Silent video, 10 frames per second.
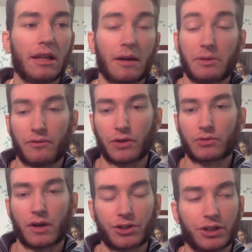That'd be the
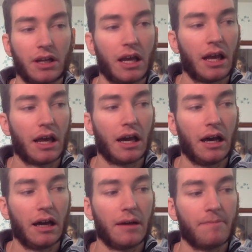first question.
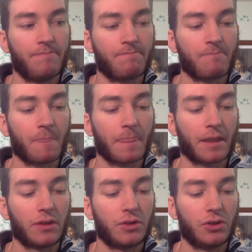Um,
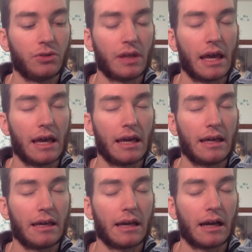do
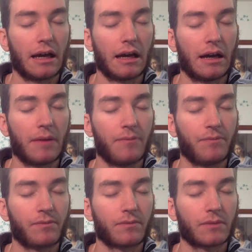they? Um,
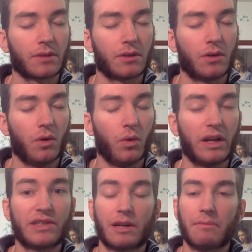
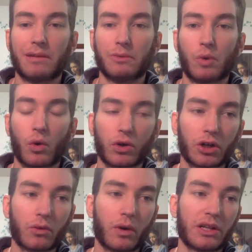what is their minimum
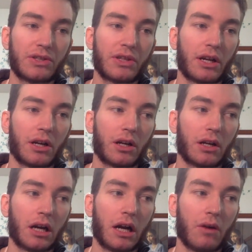order? What is
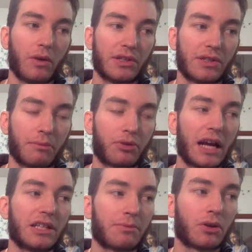their? Uh, what is the
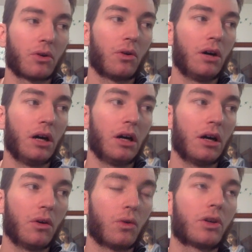price per
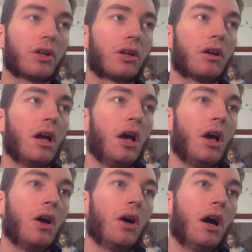uh, order?
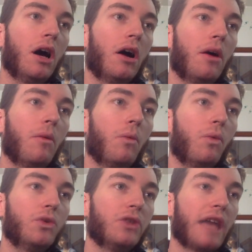Um,
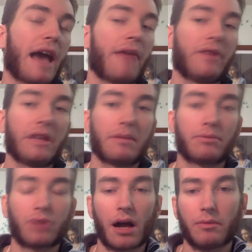do they have any
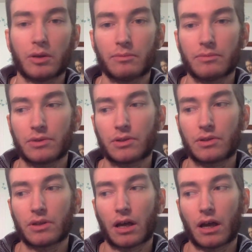
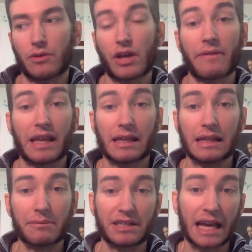problems? Uh, do they have any
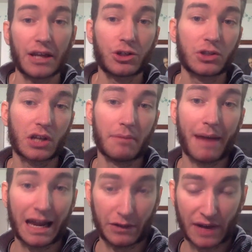limitations on
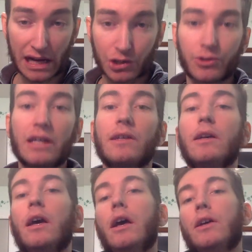manufacturing?
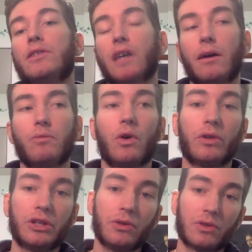Some will
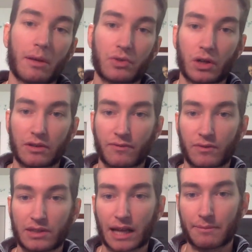only do some sorts of
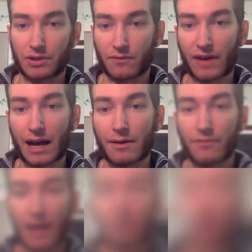types of
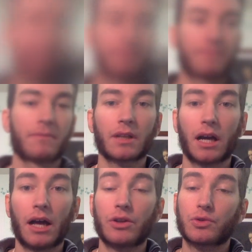fabric.
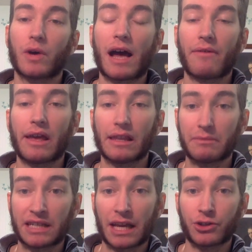Others will have a
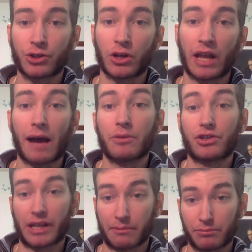limitation on how
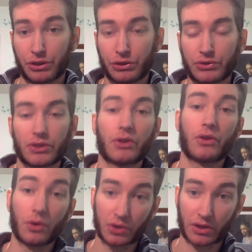much they can produce.
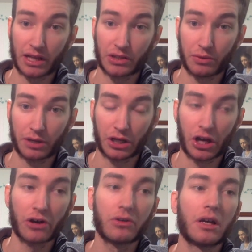Those are things you want to
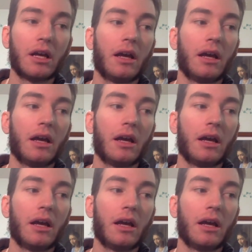know.